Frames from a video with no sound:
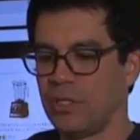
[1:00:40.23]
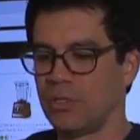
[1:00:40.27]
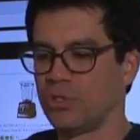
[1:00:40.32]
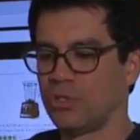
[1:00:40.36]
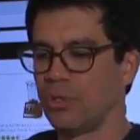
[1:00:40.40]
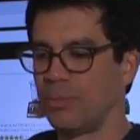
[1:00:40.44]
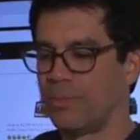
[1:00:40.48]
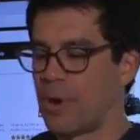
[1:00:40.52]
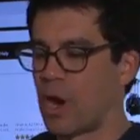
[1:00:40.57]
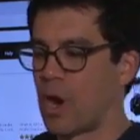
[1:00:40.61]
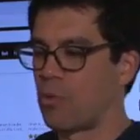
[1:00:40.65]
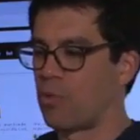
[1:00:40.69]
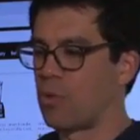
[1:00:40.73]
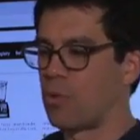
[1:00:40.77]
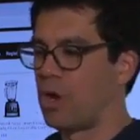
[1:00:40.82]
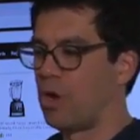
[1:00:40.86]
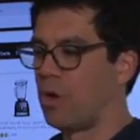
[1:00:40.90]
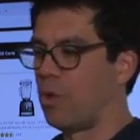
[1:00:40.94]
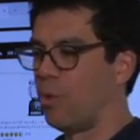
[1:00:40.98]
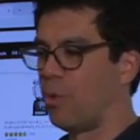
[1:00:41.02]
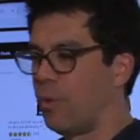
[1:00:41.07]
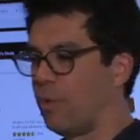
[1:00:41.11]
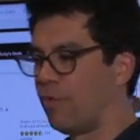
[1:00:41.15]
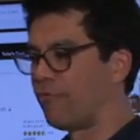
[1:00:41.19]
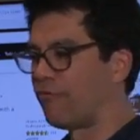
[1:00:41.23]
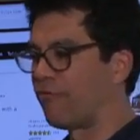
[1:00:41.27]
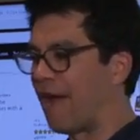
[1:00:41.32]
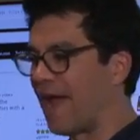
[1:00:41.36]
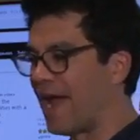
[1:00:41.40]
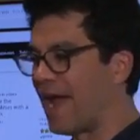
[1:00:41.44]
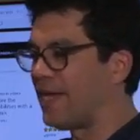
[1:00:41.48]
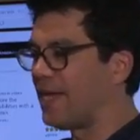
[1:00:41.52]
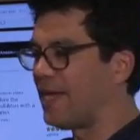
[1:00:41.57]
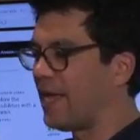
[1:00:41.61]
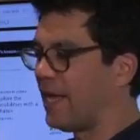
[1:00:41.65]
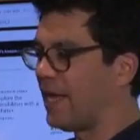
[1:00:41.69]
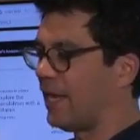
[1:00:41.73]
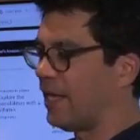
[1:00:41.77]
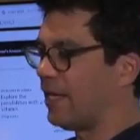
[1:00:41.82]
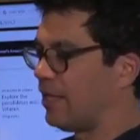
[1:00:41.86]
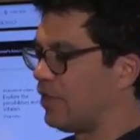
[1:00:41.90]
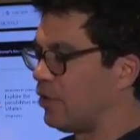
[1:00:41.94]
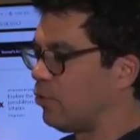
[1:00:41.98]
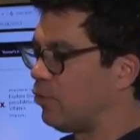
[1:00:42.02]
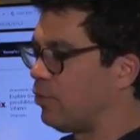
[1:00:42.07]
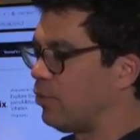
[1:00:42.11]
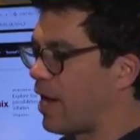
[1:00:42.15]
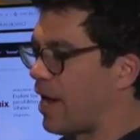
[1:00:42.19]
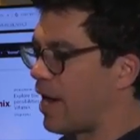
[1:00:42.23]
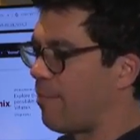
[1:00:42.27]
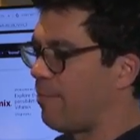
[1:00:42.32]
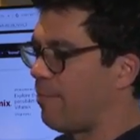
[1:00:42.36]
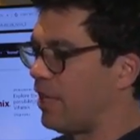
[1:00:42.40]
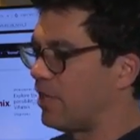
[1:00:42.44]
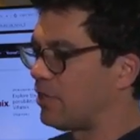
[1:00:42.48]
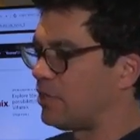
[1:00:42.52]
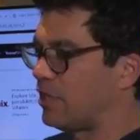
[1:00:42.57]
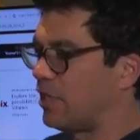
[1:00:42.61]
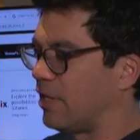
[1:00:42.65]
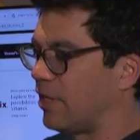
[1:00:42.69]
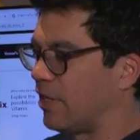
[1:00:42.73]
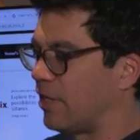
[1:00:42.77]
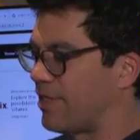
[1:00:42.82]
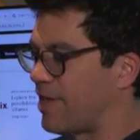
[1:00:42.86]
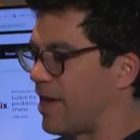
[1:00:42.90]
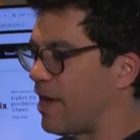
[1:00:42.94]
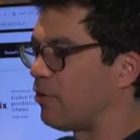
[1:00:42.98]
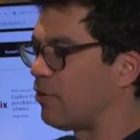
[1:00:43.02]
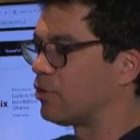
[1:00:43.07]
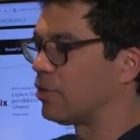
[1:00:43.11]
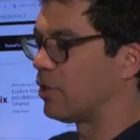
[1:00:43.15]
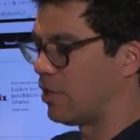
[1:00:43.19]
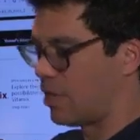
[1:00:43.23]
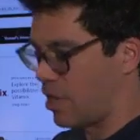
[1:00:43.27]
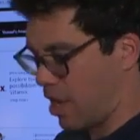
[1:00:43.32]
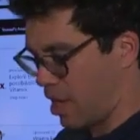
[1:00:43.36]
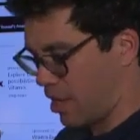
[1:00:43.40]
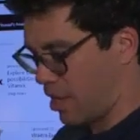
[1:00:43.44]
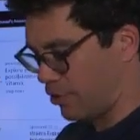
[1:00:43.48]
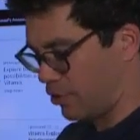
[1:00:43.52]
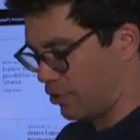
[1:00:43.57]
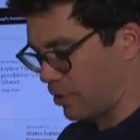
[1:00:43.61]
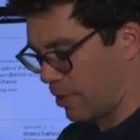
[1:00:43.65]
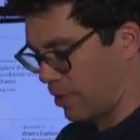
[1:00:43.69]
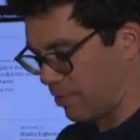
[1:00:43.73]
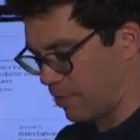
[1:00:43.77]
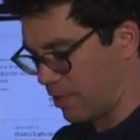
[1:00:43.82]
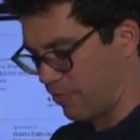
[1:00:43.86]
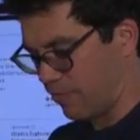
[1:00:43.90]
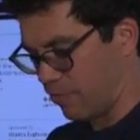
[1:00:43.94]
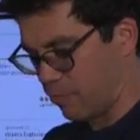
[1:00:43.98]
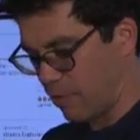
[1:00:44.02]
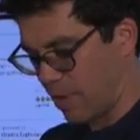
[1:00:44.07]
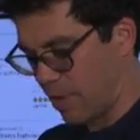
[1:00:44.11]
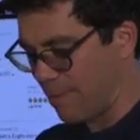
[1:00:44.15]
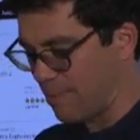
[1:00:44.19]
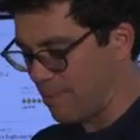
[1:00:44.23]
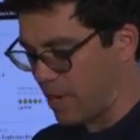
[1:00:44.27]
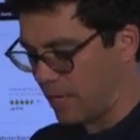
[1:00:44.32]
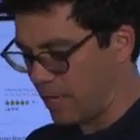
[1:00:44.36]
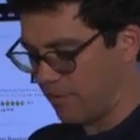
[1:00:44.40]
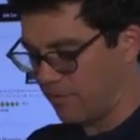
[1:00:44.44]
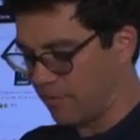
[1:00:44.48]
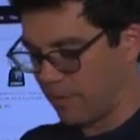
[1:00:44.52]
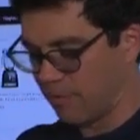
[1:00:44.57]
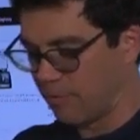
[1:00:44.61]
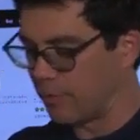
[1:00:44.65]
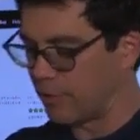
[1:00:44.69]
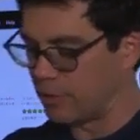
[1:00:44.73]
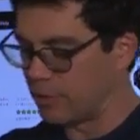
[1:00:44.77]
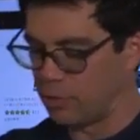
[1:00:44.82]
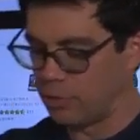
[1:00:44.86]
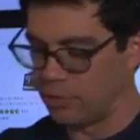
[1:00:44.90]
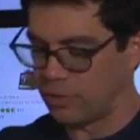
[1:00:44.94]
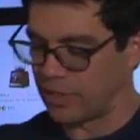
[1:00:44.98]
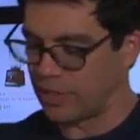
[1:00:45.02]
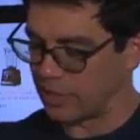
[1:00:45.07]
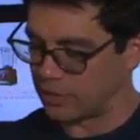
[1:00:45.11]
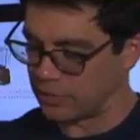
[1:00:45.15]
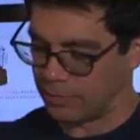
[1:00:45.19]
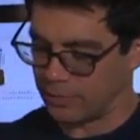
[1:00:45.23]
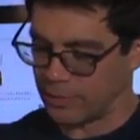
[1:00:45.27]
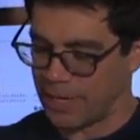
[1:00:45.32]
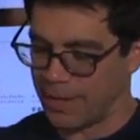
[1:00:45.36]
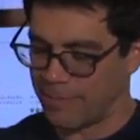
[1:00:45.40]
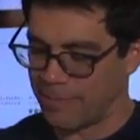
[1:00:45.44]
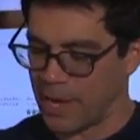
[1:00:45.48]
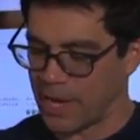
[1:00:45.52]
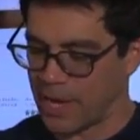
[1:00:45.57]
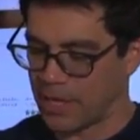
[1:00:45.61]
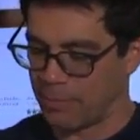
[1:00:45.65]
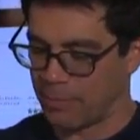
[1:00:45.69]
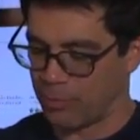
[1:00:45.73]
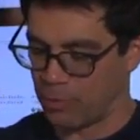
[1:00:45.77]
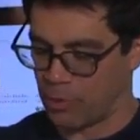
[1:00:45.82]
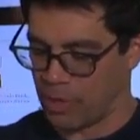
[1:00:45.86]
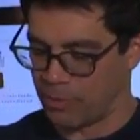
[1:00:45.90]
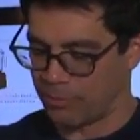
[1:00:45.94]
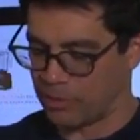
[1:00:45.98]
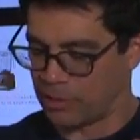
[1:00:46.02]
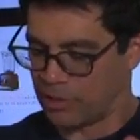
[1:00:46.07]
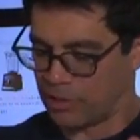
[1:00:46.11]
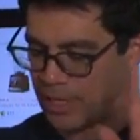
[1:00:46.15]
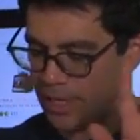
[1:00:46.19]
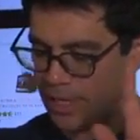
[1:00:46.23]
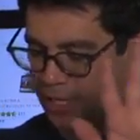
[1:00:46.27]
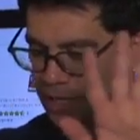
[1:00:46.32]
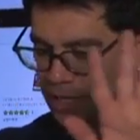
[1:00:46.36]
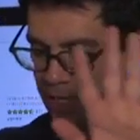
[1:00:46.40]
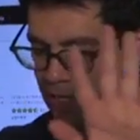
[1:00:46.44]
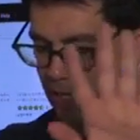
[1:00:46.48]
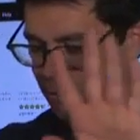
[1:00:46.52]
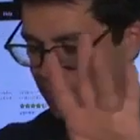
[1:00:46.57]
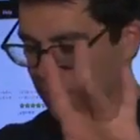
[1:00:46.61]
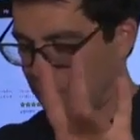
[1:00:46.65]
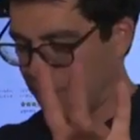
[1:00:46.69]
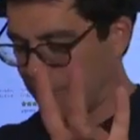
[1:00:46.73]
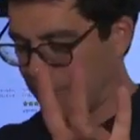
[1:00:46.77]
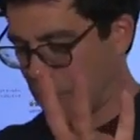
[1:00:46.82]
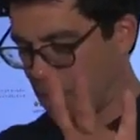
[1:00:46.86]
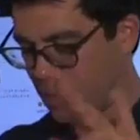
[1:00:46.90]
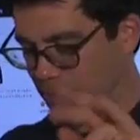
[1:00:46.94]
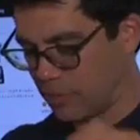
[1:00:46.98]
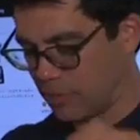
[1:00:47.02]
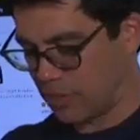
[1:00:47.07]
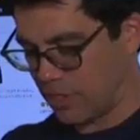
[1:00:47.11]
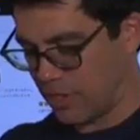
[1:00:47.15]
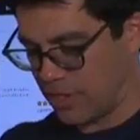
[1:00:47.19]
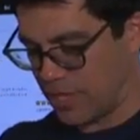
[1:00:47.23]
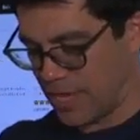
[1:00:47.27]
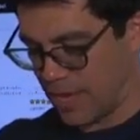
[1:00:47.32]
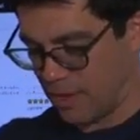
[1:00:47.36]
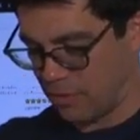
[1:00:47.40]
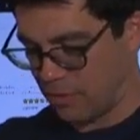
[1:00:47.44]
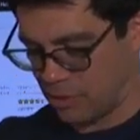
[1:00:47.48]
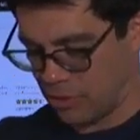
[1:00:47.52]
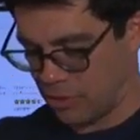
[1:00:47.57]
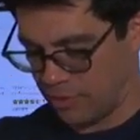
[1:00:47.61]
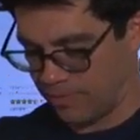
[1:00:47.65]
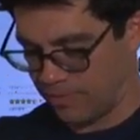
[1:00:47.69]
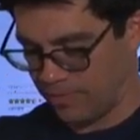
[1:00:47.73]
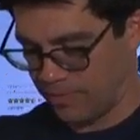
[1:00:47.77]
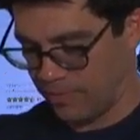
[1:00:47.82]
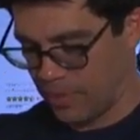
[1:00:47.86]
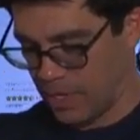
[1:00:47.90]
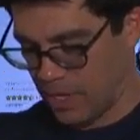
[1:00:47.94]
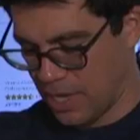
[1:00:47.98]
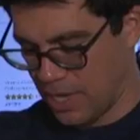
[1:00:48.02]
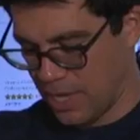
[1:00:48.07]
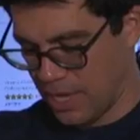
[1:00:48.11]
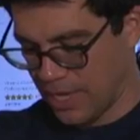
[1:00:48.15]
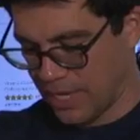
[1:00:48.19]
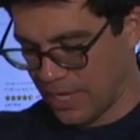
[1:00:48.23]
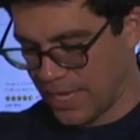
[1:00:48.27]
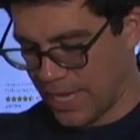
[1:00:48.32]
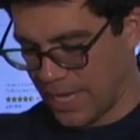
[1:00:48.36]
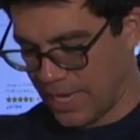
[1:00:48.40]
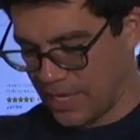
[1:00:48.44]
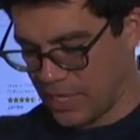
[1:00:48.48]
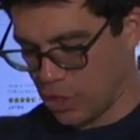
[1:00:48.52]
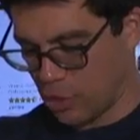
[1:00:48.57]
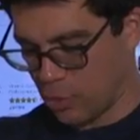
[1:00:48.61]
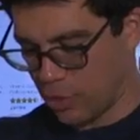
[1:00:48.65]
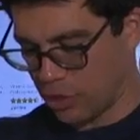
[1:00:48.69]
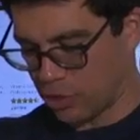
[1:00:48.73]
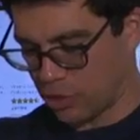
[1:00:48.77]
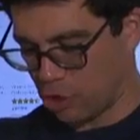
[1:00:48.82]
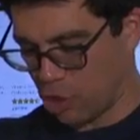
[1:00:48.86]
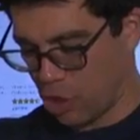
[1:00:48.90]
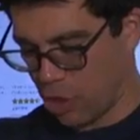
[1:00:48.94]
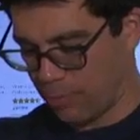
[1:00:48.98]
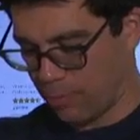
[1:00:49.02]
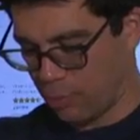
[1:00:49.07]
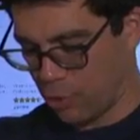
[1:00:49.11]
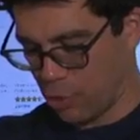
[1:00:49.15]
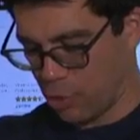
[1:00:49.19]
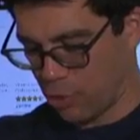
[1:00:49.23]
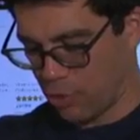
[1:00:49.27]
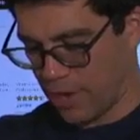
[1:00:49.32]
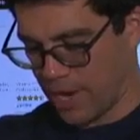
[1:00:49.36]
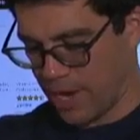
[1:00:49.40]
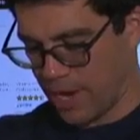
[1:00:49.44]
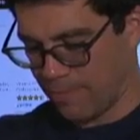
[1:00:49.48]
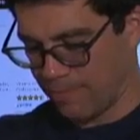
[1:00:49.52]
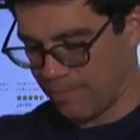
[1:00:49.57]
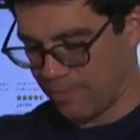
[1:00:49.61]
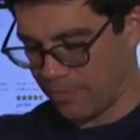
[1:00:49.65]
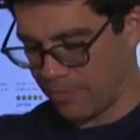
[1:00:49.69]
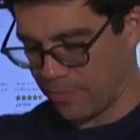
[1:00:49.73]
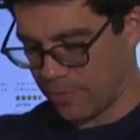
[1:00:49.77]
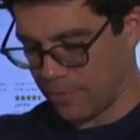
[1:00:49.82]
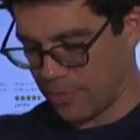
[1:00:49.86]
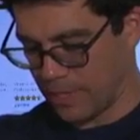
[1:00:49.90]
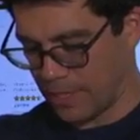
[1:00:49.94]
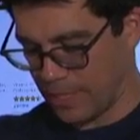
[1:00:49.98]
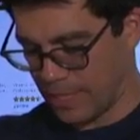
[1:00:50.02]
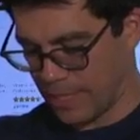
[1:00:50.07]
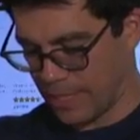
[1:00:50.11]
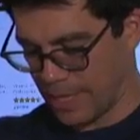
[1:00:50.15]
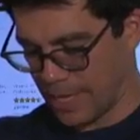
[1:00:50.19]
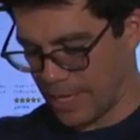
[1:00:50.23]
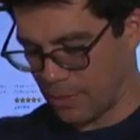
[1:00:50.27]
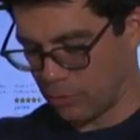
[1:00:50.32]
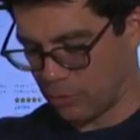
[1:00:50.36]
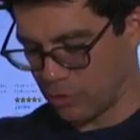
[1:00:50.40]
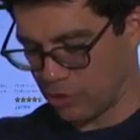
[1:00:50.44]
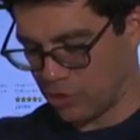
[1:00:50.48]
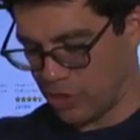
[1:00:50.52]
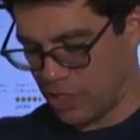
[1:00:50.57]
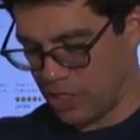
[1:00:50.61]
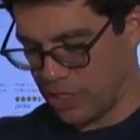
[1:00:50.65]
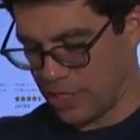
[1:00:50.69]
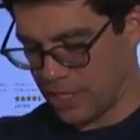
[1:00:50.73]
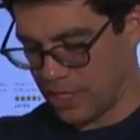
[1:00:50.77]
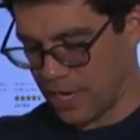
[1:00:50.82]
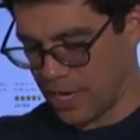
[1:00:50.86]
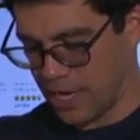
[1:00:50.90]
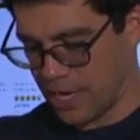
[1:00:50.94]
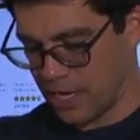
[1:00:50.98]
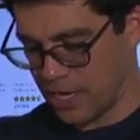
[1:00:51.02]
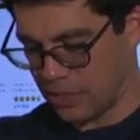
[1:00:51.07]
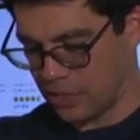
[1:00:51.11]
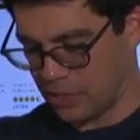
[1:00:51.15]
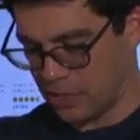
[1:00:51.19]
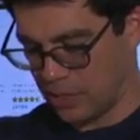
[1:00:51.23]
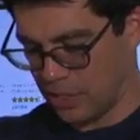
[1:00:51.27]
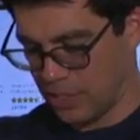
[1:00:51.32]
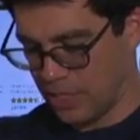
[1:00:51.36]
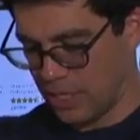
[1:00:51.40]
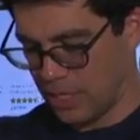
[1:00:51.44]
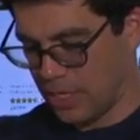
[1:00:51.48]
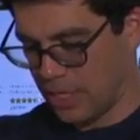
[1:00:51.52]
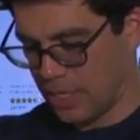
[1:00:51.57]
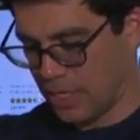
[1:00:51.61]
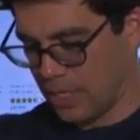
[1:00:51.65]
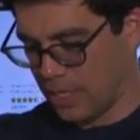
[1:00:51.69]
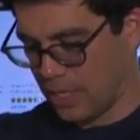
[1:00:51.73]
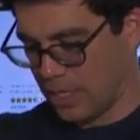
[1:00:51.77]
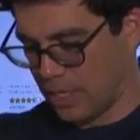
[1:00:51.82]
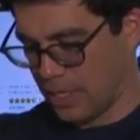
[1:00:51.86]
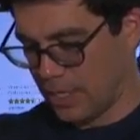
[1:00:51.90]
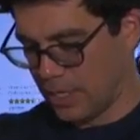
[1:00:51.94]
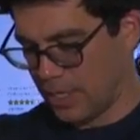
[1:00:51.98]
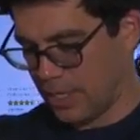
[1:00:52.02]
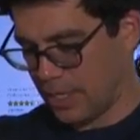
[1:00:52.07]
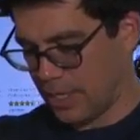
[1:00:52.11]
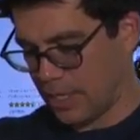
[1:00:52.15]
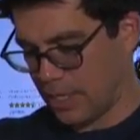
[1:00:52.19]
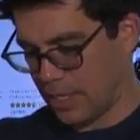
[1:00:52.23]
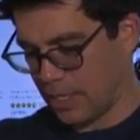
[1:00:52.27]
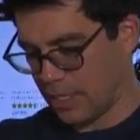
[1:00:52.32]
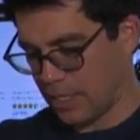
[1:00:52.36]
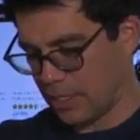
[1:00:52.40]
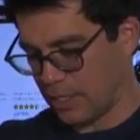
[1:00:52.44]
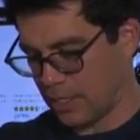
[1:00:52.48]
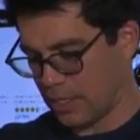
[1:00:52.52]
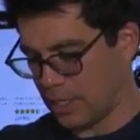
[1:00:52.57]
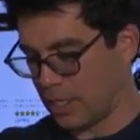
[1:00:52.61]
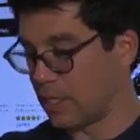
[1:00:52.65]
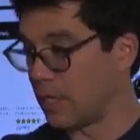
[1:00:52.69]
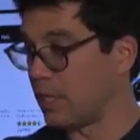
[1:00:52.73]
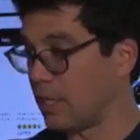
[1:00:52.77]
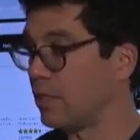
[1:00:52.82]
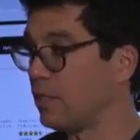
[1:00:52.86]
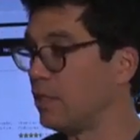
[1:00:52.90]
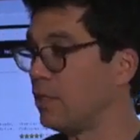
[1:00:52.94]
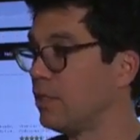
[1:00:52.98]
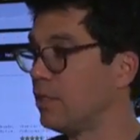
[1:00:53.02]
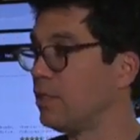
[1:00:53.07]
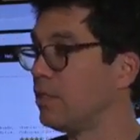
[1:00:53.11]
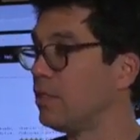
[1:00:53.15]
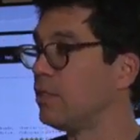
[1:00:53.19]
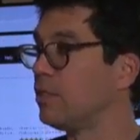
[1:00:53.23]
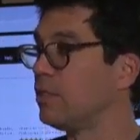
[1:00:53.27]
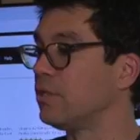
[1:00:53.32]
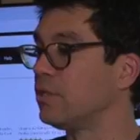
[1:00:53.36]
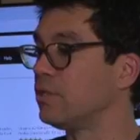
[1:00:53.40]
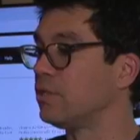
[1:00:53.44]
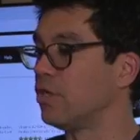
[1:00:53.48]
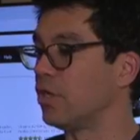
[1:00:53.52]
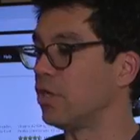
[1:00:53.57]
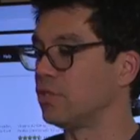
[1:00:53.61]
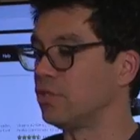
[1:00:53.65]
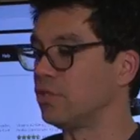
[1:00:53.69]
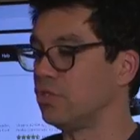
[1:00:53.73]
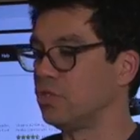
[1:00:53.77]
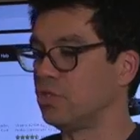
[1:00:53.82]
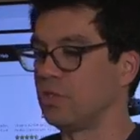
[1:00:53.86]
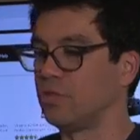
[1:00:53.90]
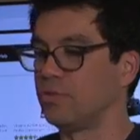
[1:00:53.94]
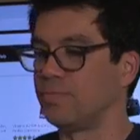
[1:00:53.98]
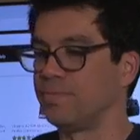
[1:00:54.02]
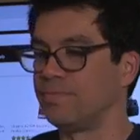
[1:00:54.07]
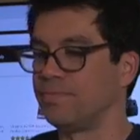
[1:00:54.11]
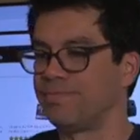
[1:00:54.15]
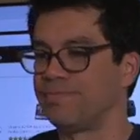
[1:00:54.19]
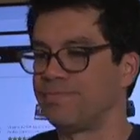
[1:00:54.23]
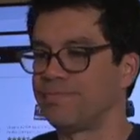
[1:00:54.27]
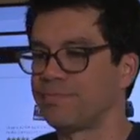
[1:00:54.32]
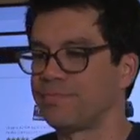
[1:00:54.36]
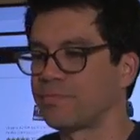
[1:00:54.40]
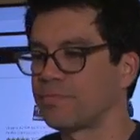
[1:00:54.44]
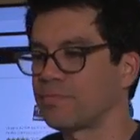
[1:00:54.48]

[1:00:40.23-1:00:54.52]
Tomorrow, Friday, do not miss it. Thousand dollars I'm giving away. I might even give away two thousand, but I'm not gonna promise that. I'm gonna promise a thousand. Get in the quick start program. I will see you guys and uh, talk to you soon.